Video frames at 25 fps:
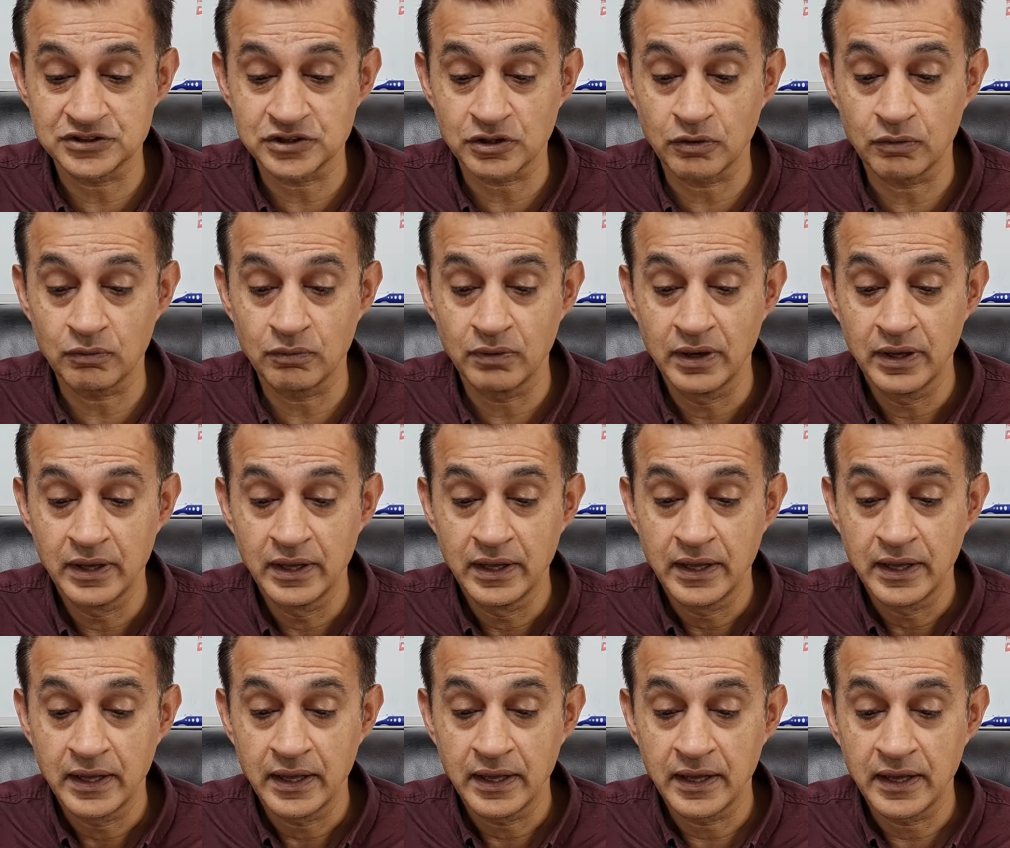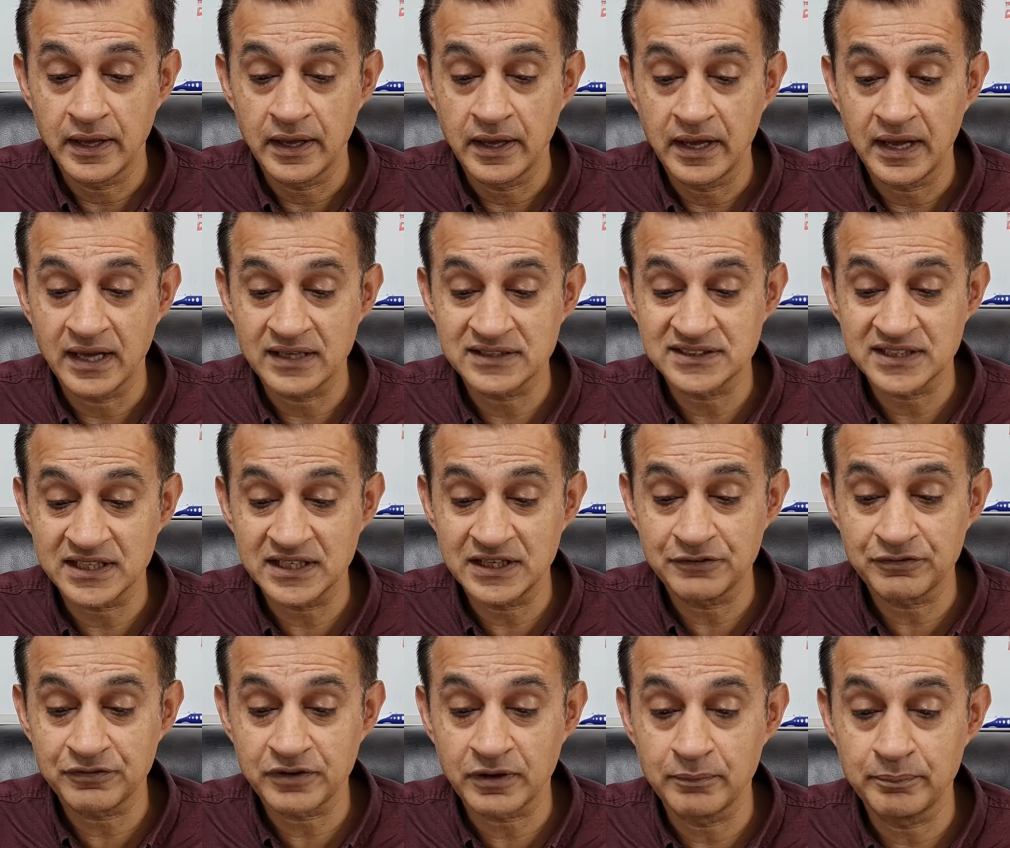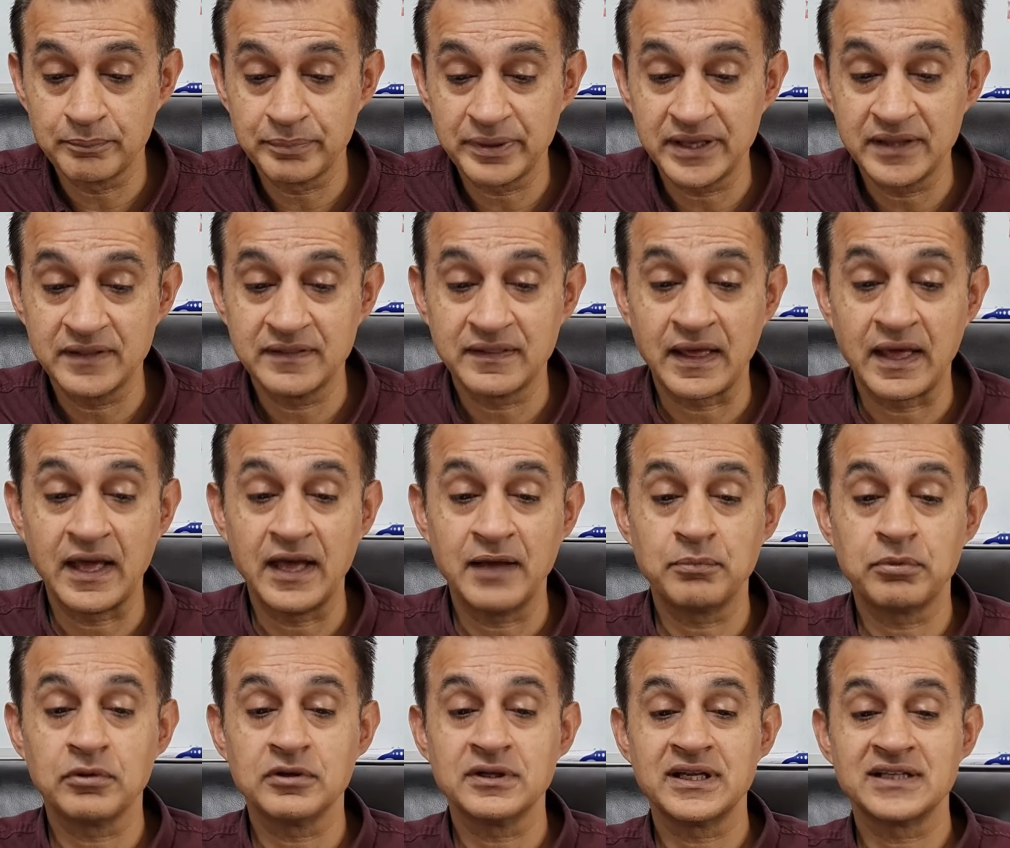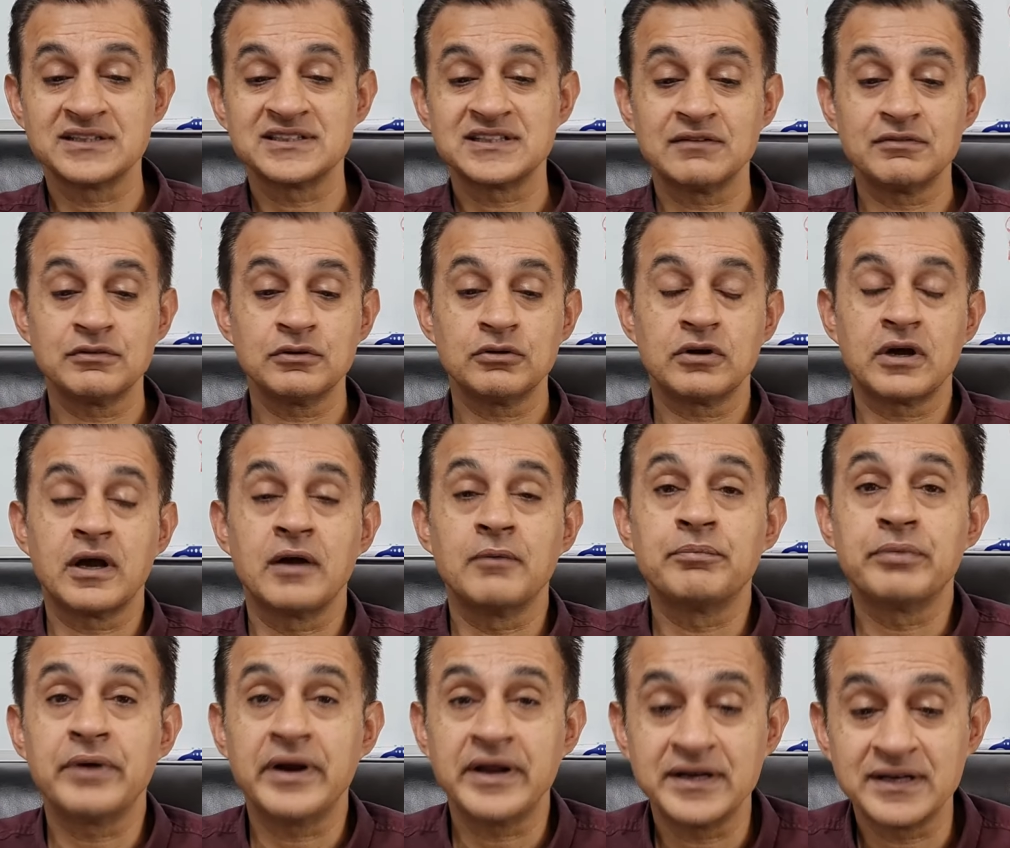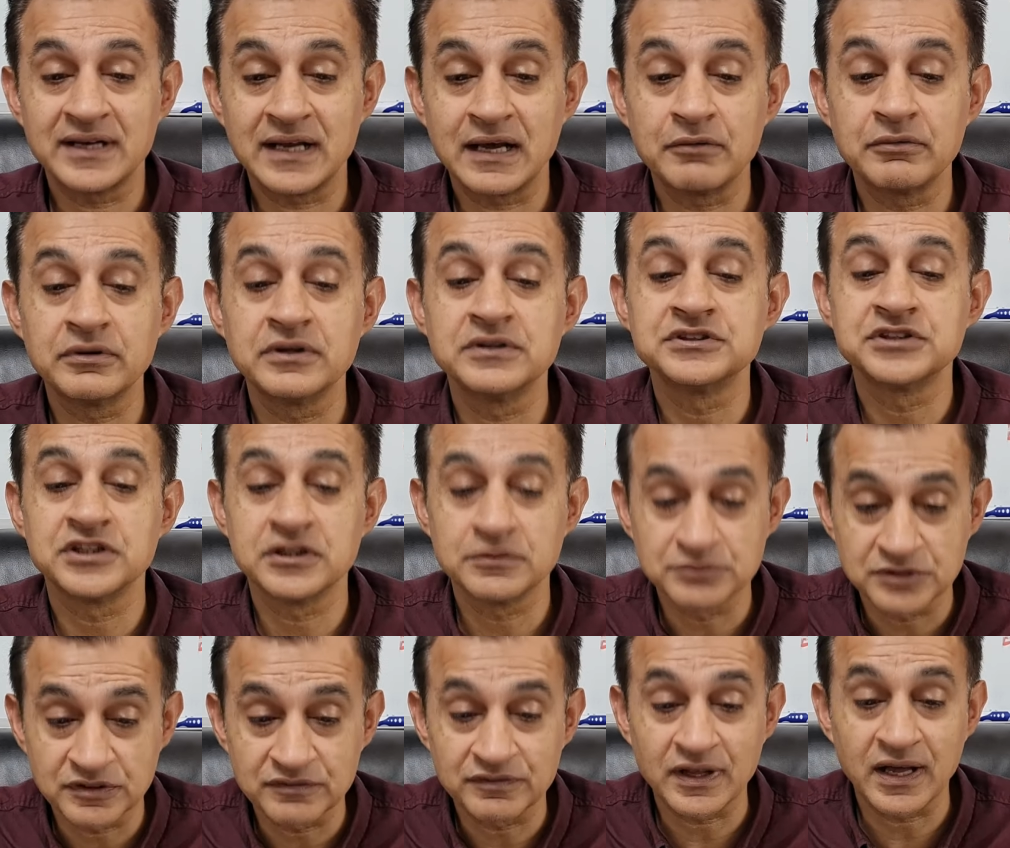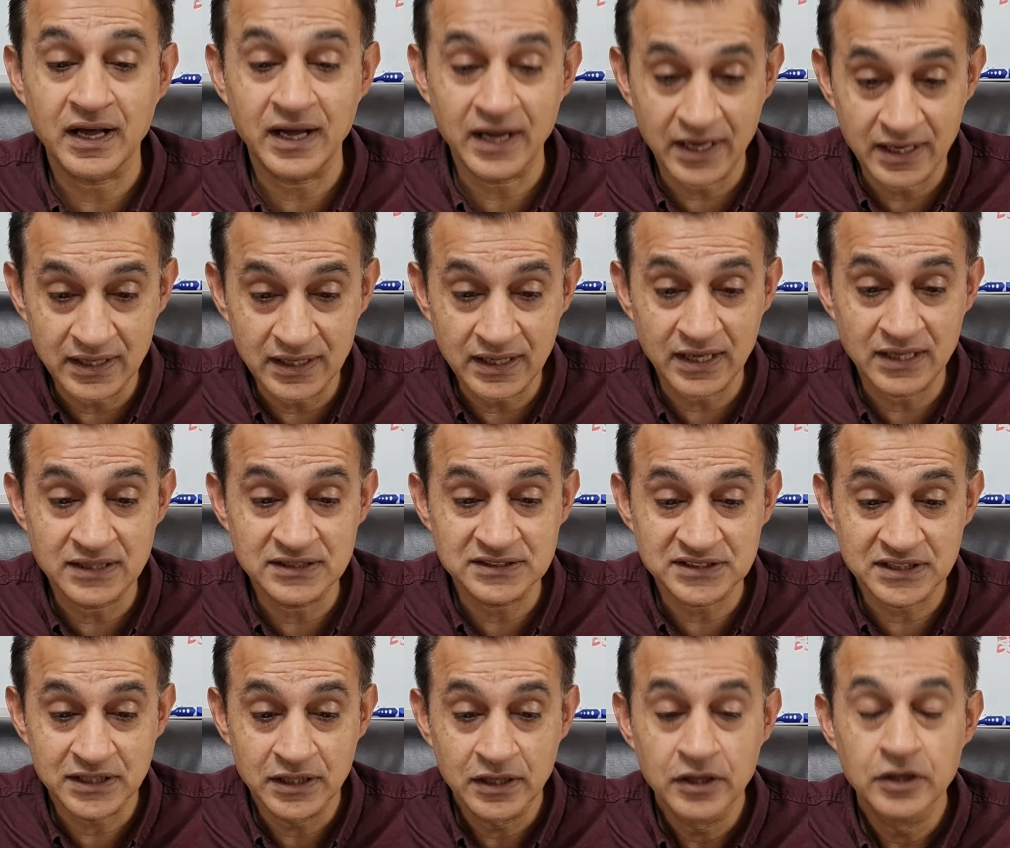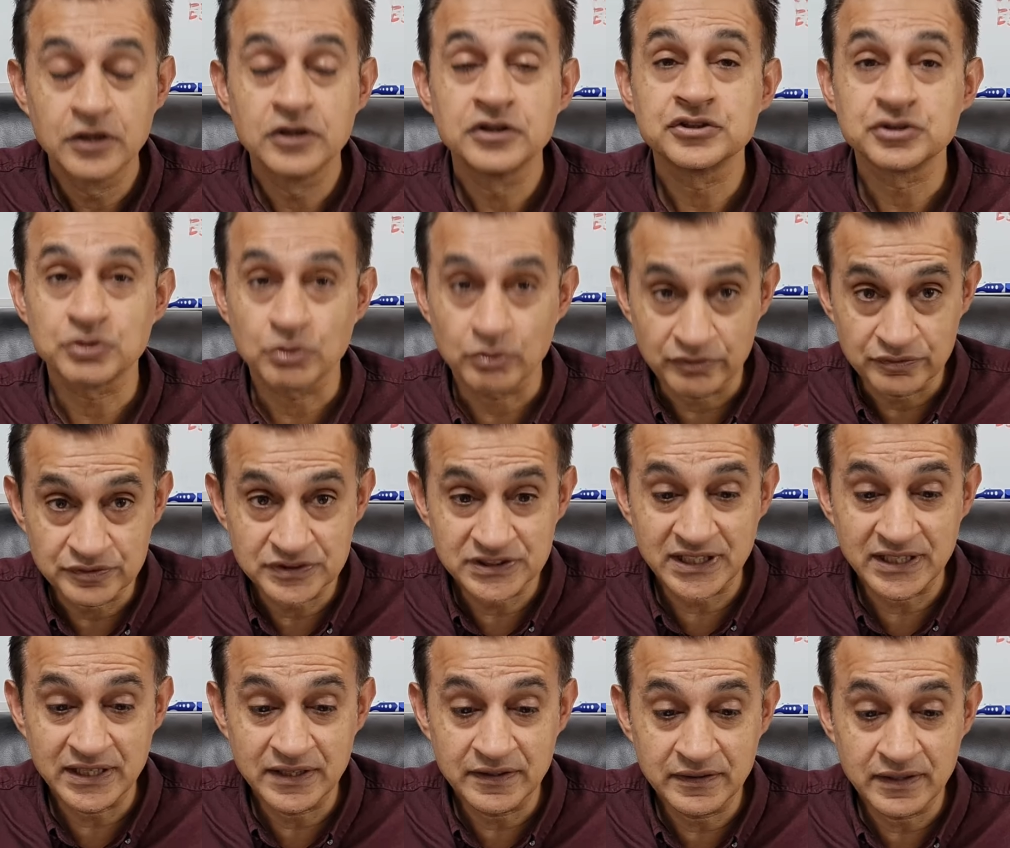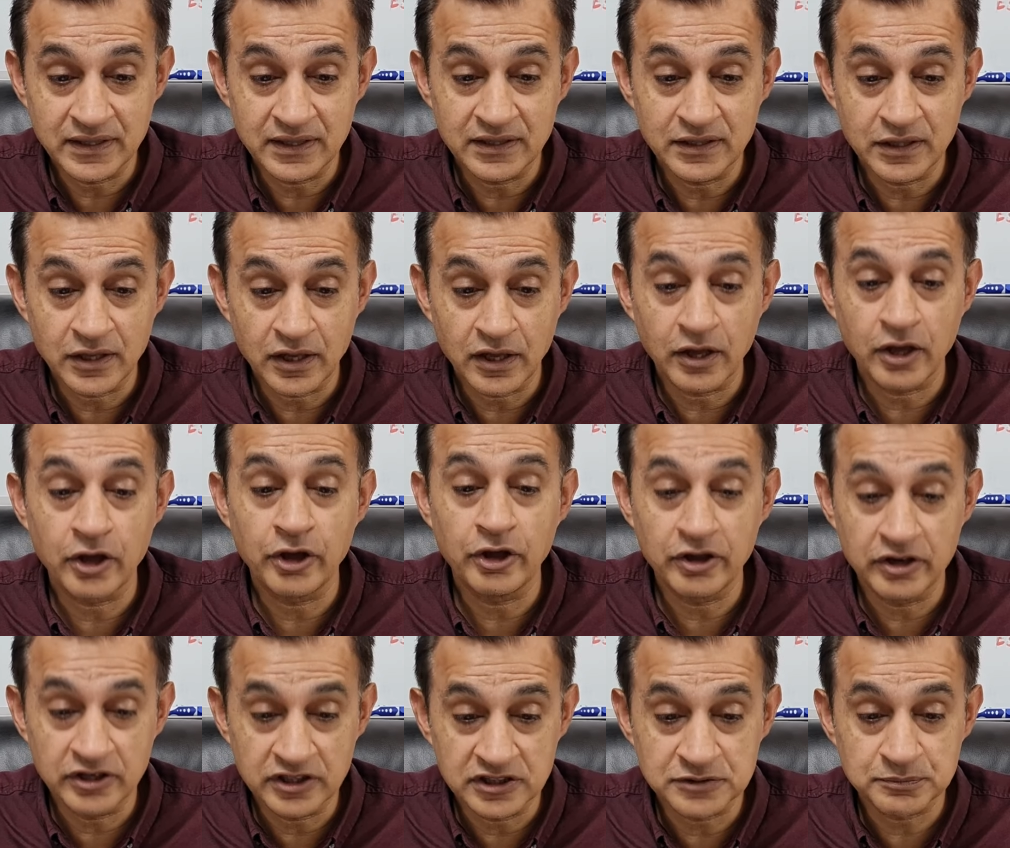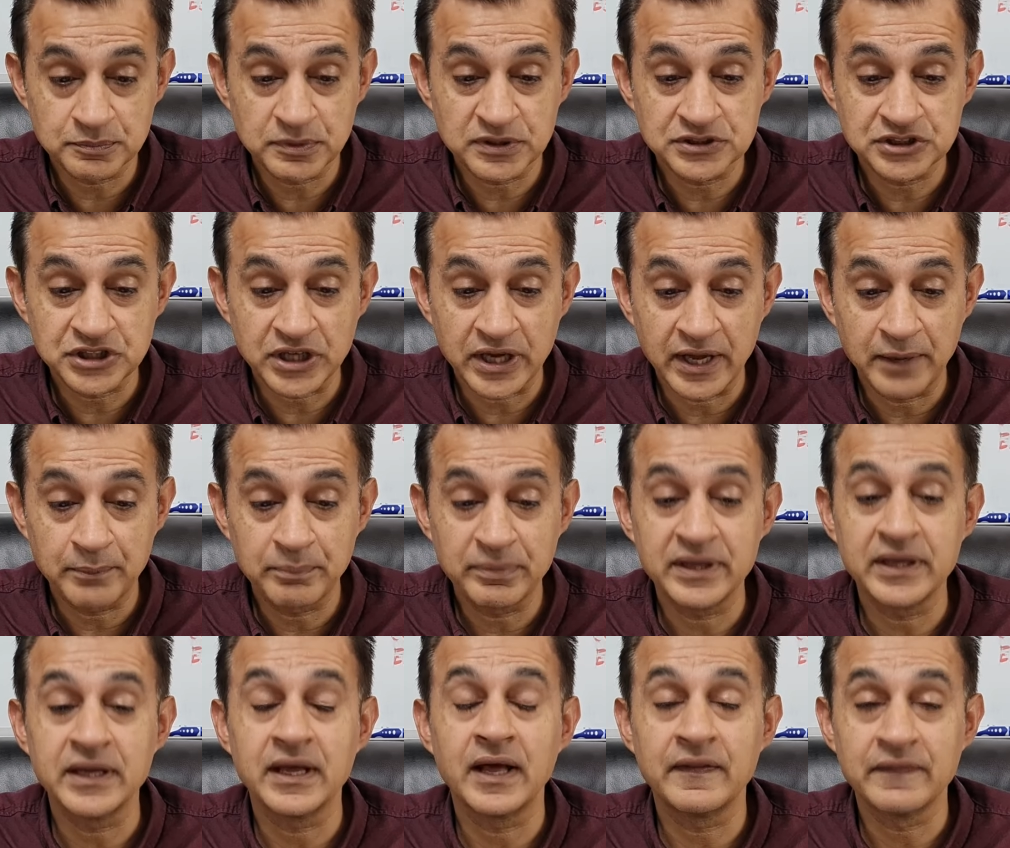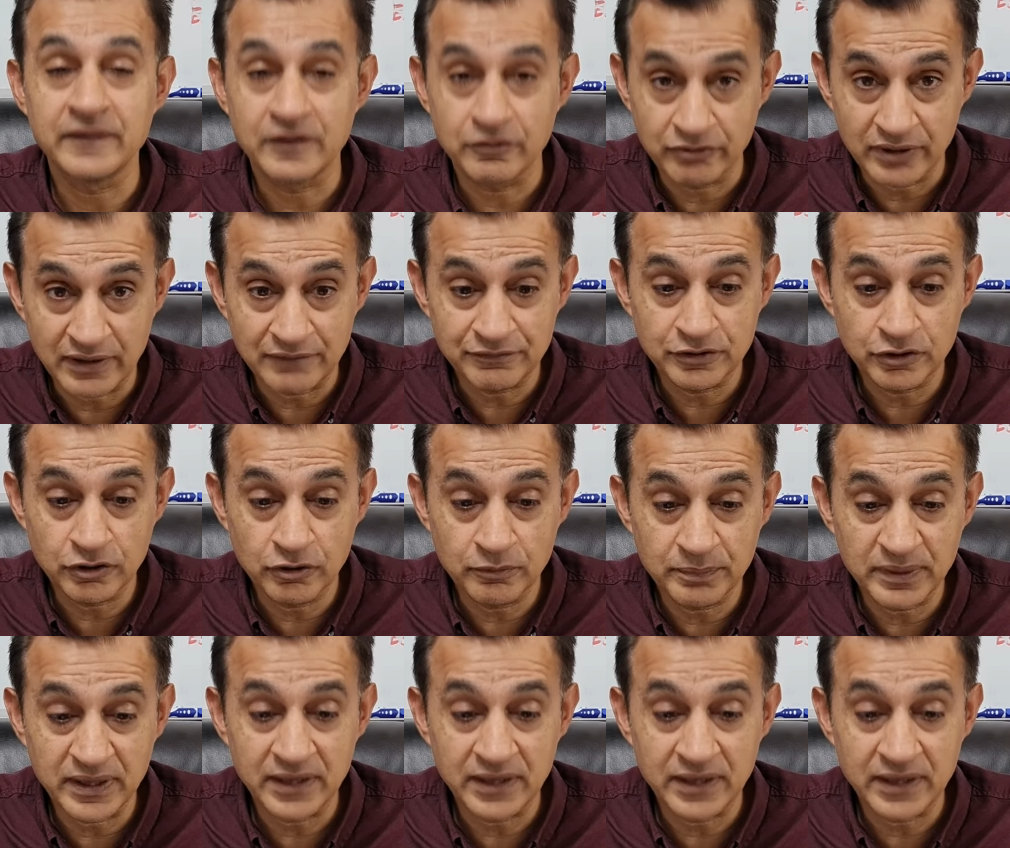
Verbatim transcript: So uh, a significant beat there, but let's have a look at a breakdown in terms of the highlights. So we've seen the uh, earnings per share beat and the revenue